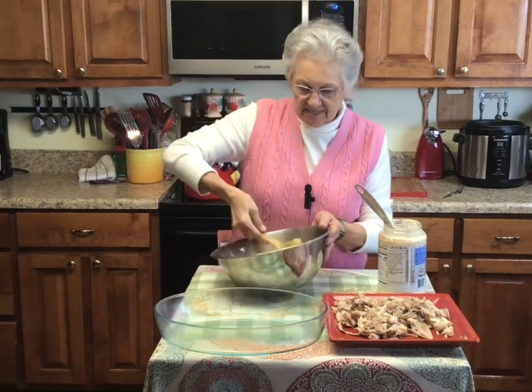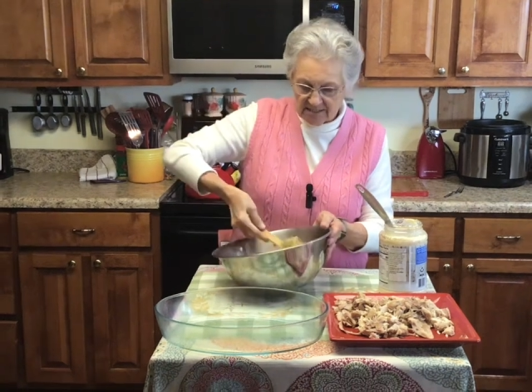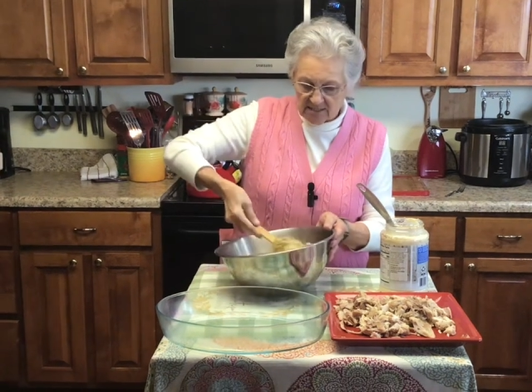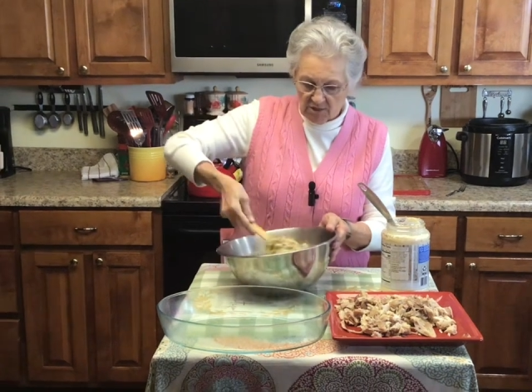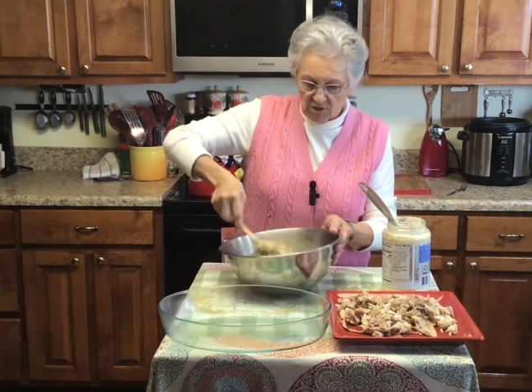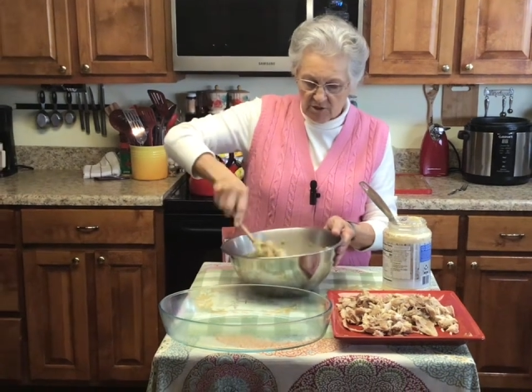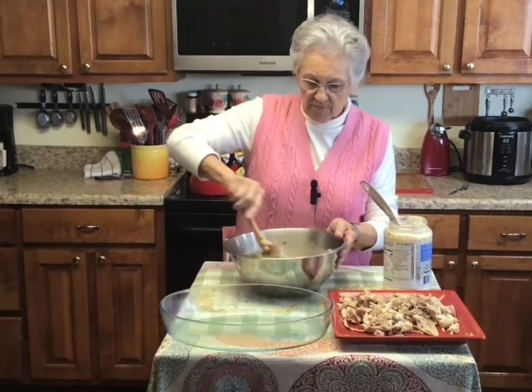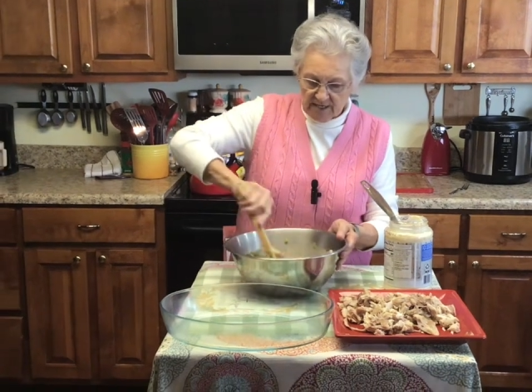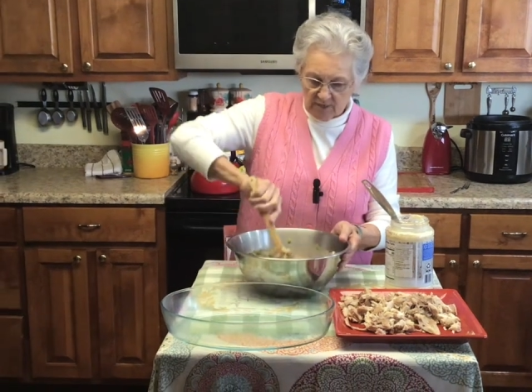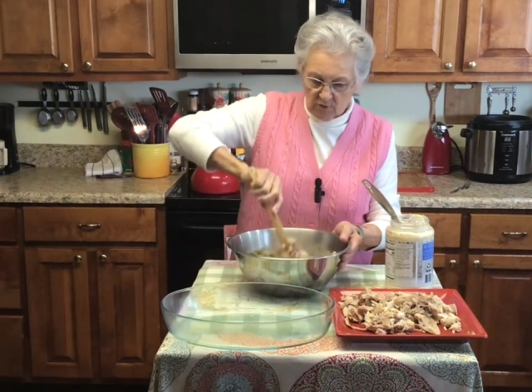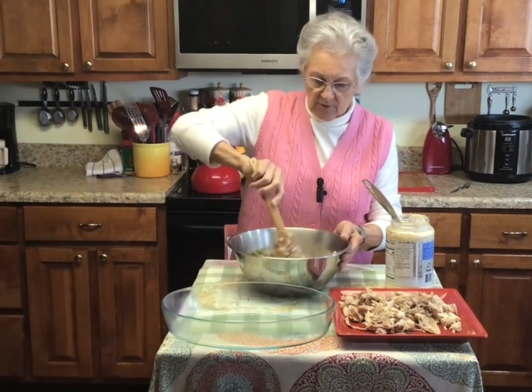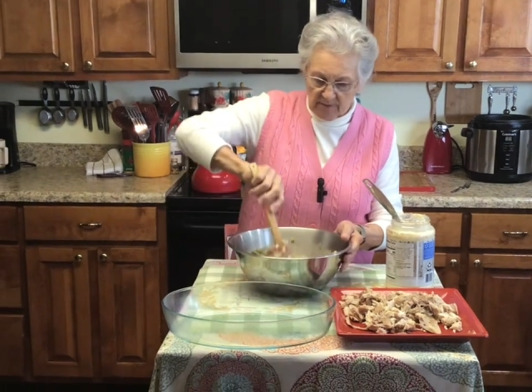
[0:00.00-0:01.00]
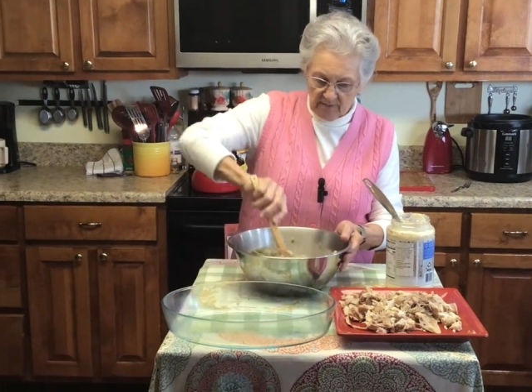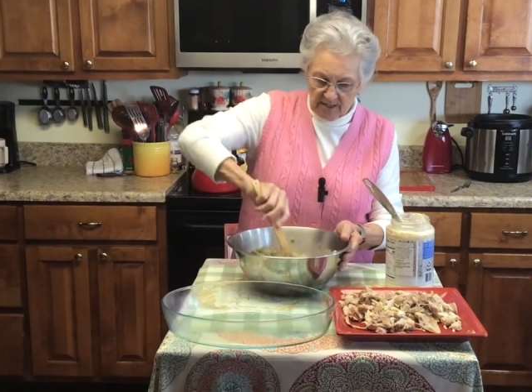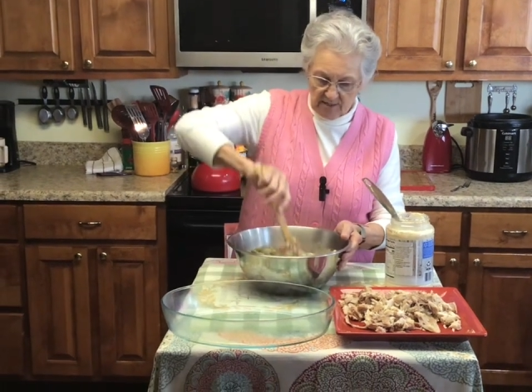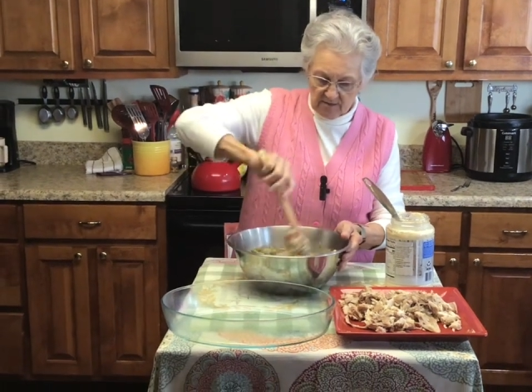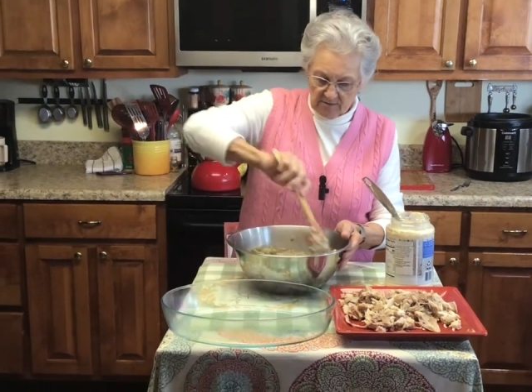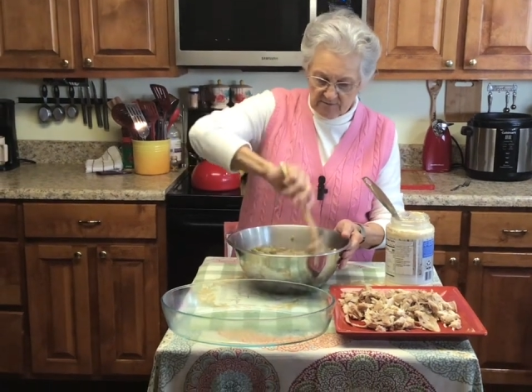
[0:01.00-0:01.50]
makes it a little bit
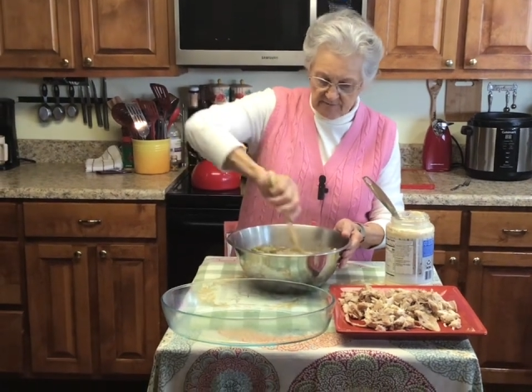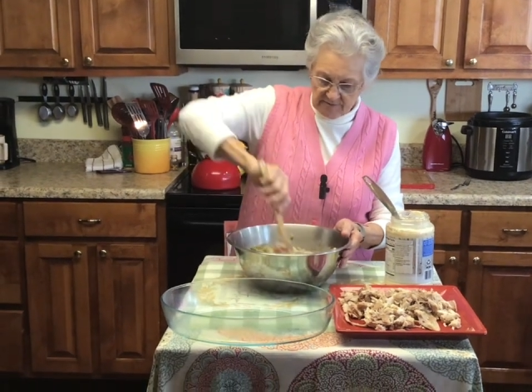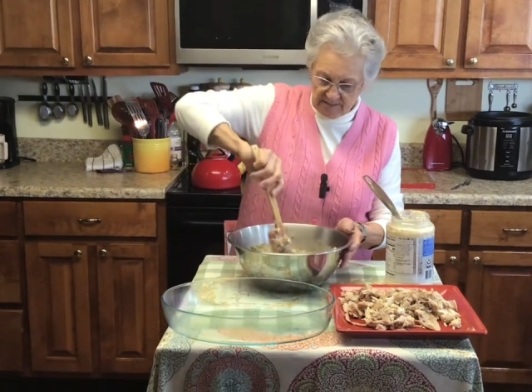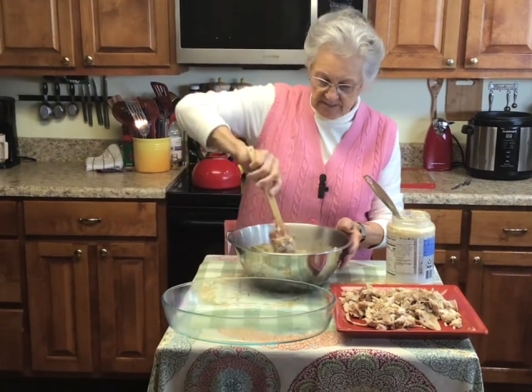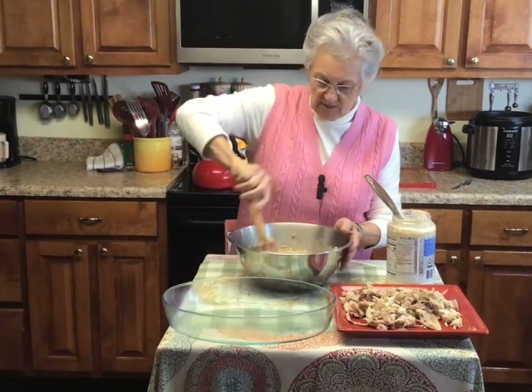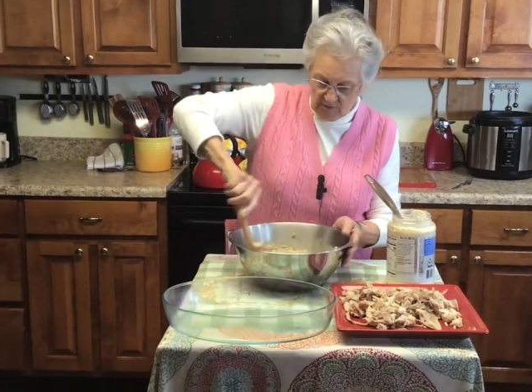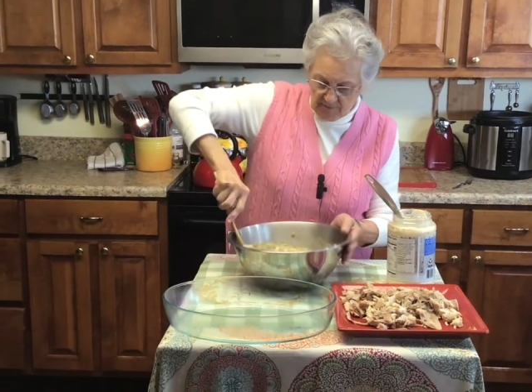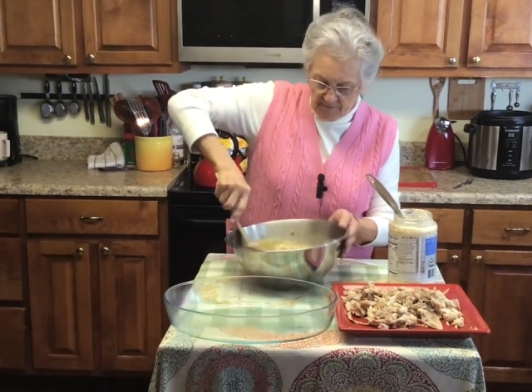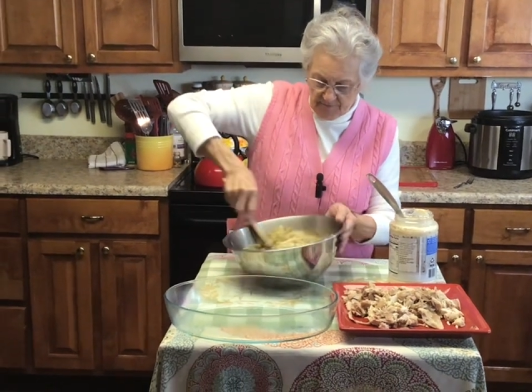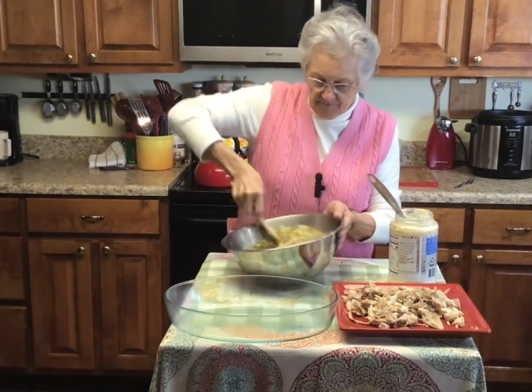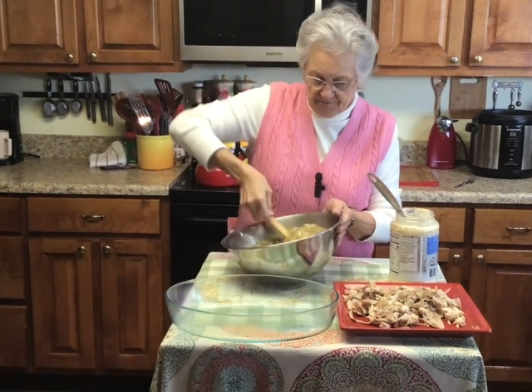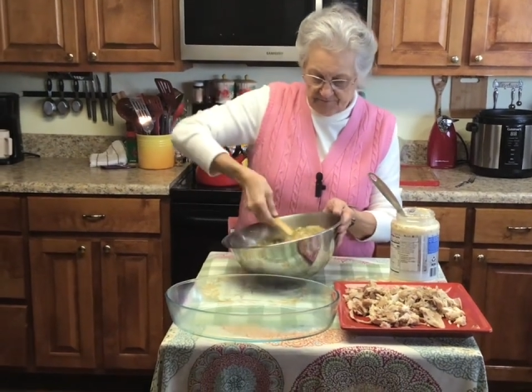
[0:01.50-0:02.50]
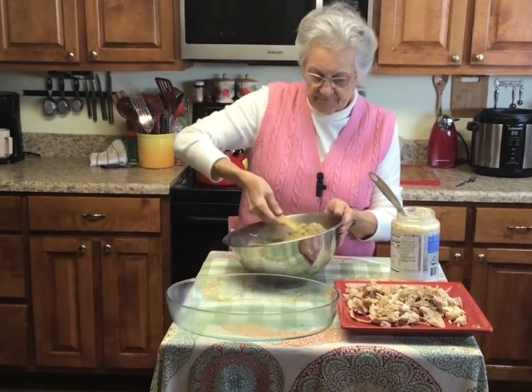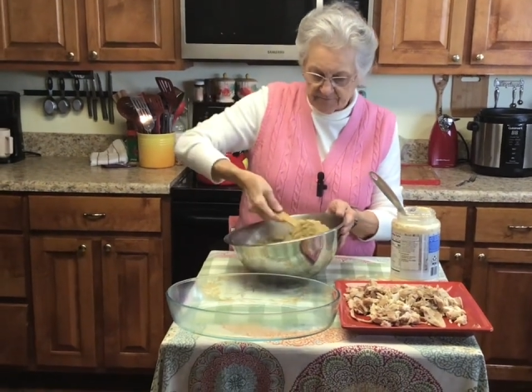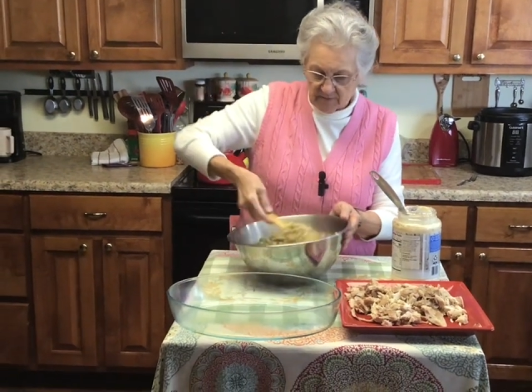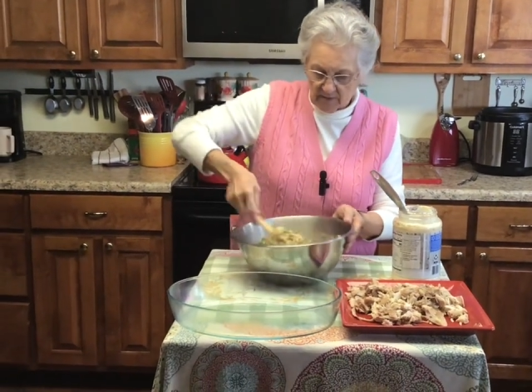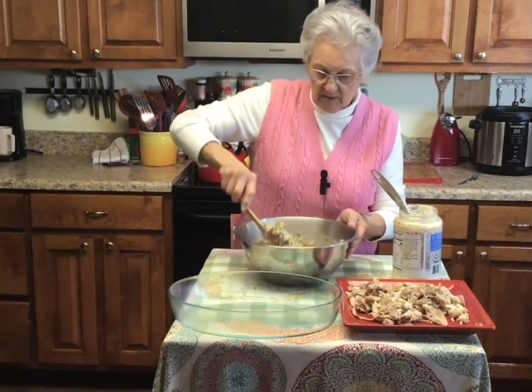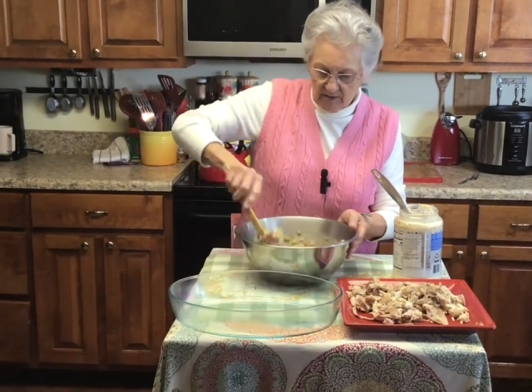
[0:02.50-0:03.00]
creamier. So,
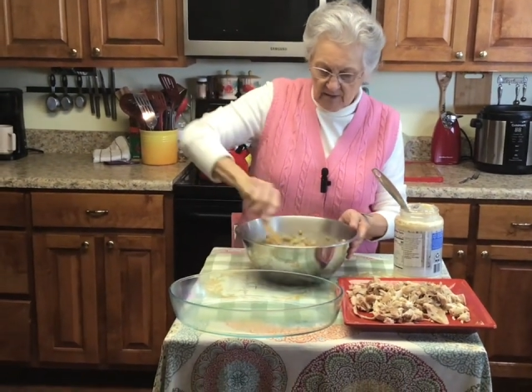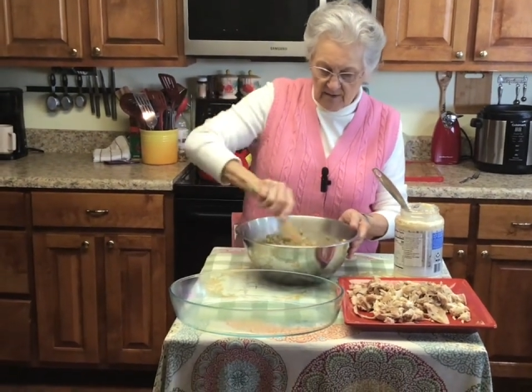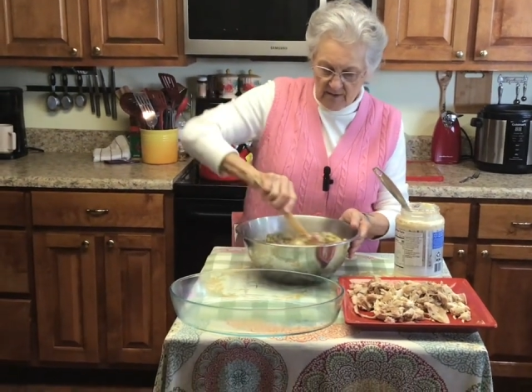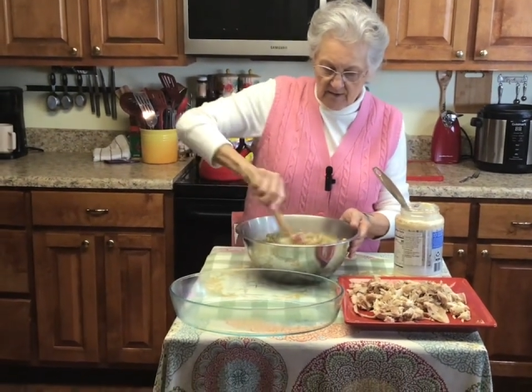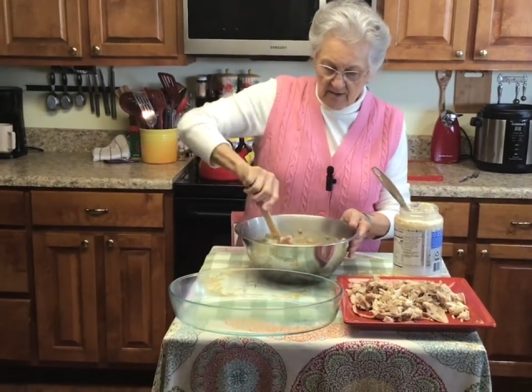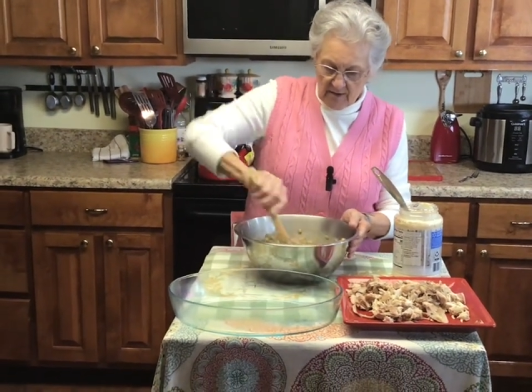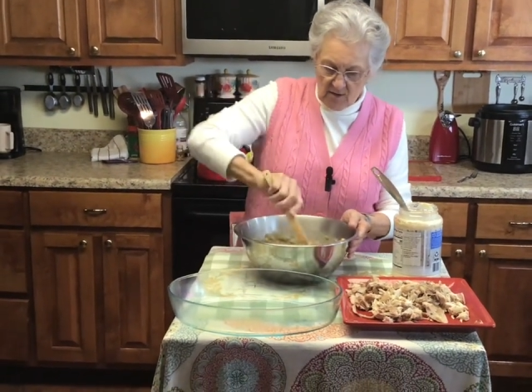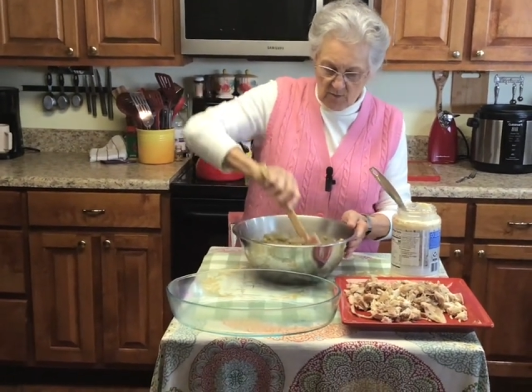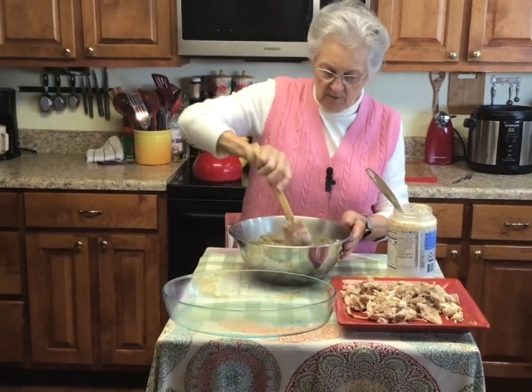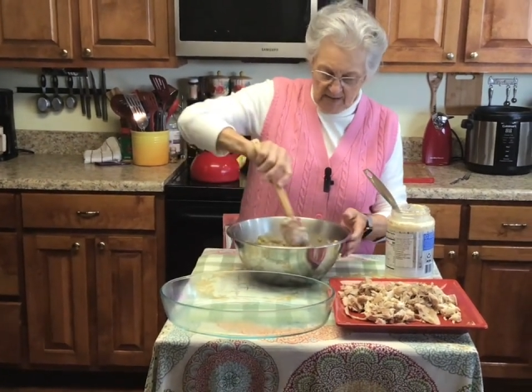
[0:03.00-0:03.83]
oh